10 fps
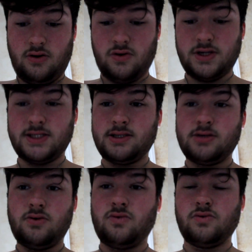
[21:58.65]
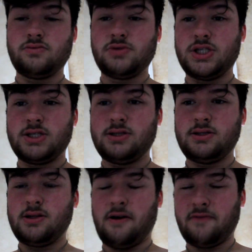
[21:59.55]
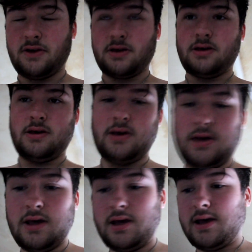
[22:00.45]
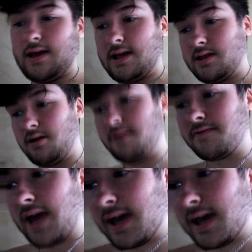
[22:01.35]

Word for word: or just, or just nothing. And I've